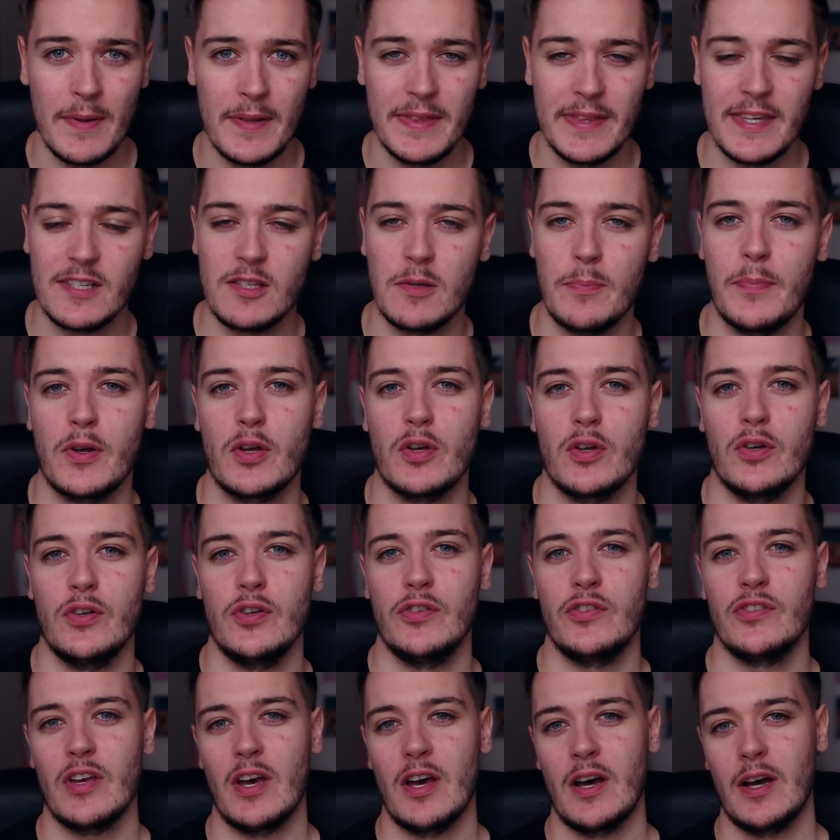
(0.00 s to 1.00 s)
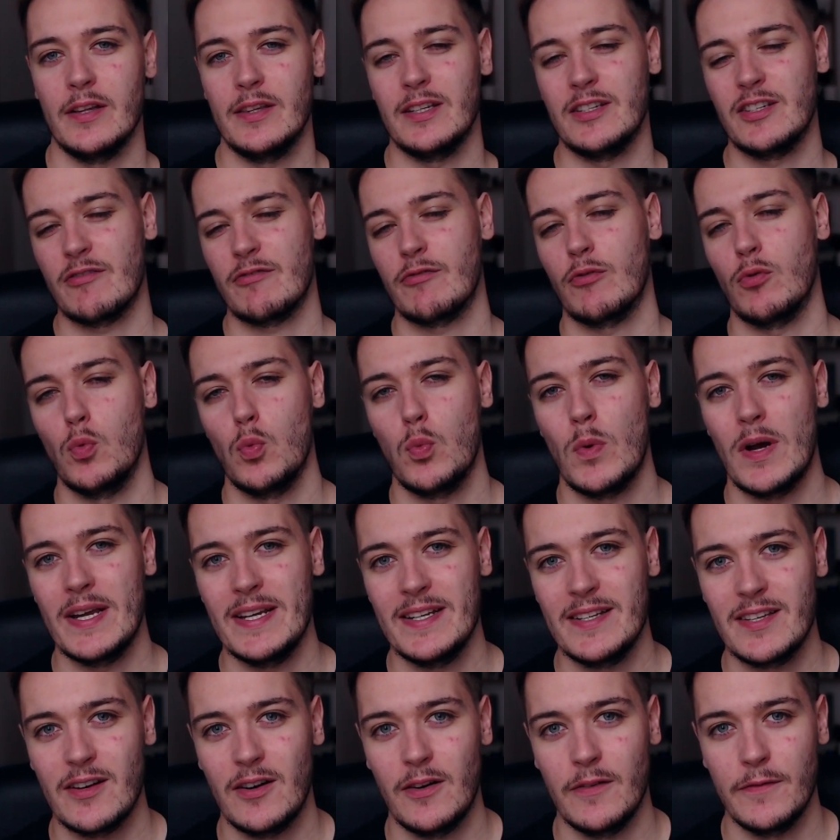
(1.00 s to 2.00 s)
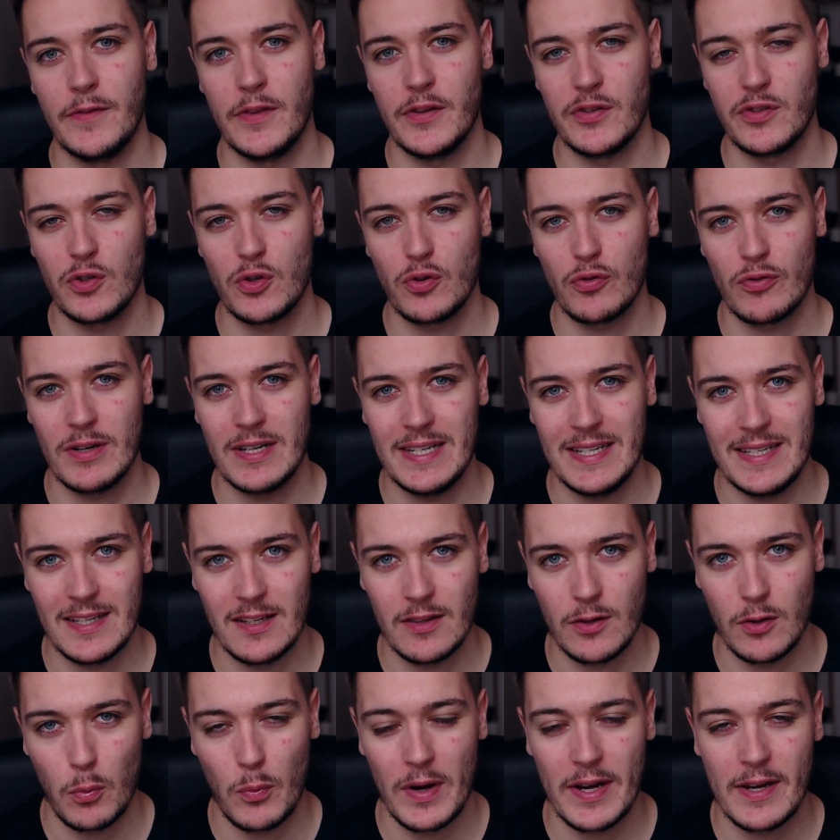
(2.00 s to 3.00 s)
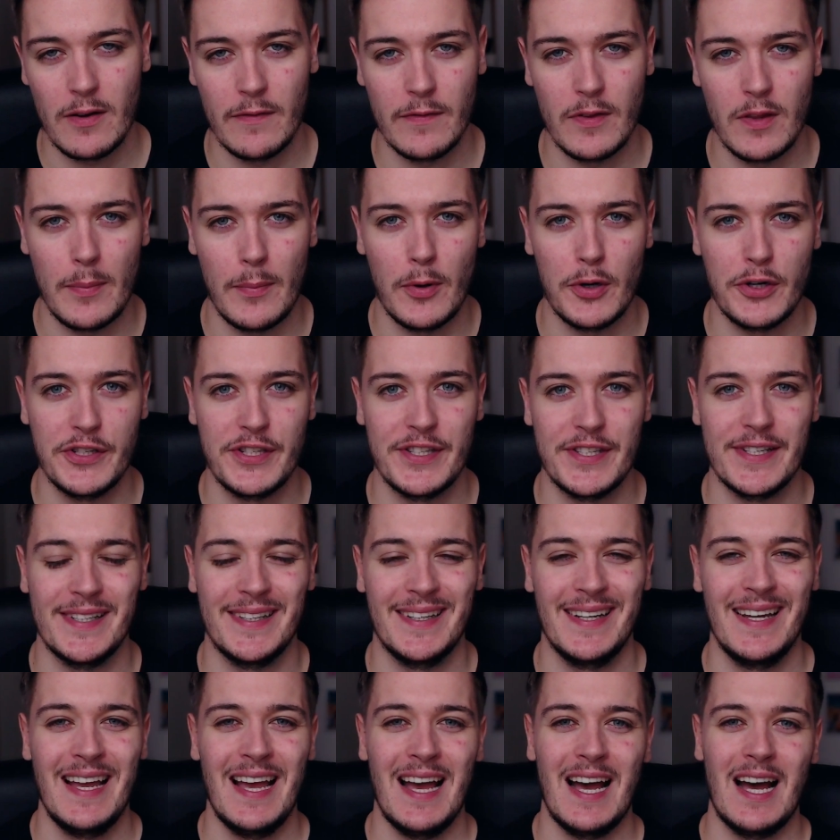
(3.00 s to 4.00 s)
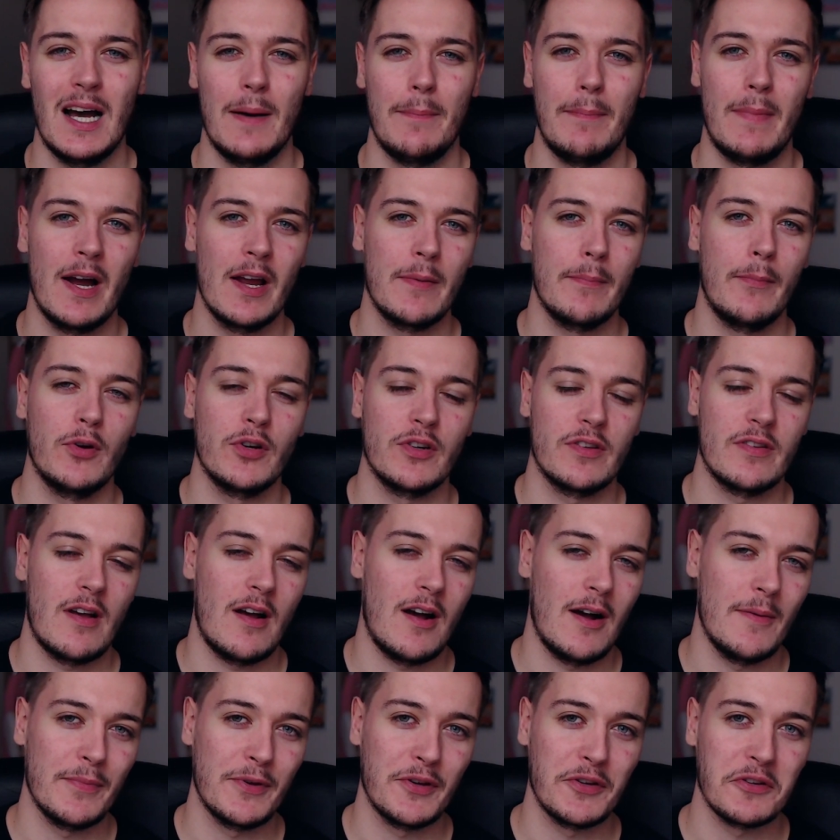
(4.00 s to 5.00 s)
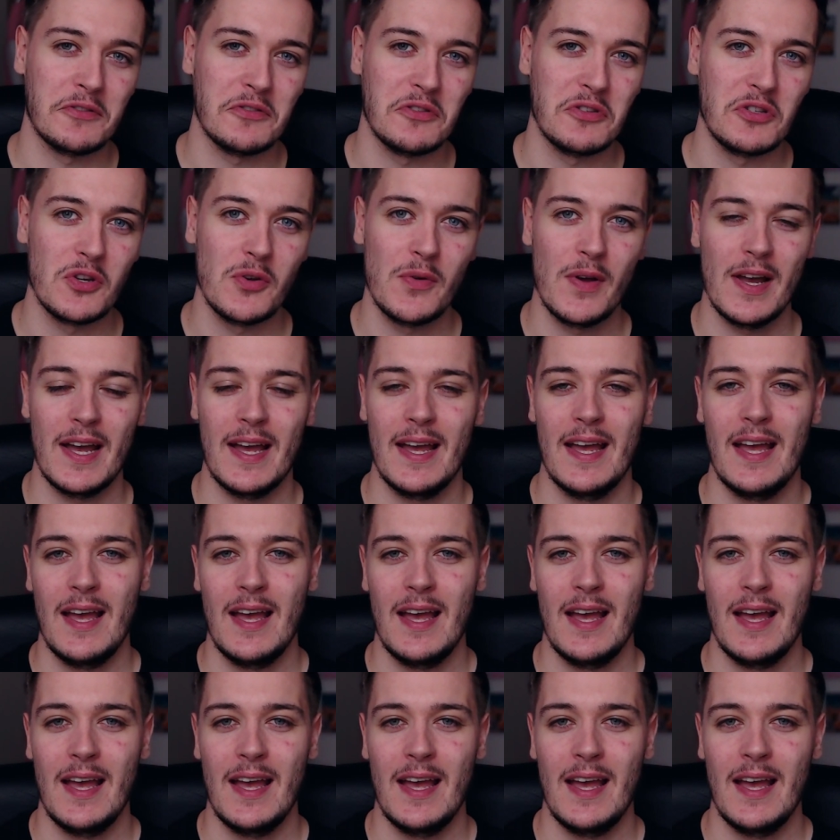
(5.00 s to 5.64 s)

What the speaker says: This is because the general weight of the screen, the weight of the monitor, my monitor arm couldn't do it.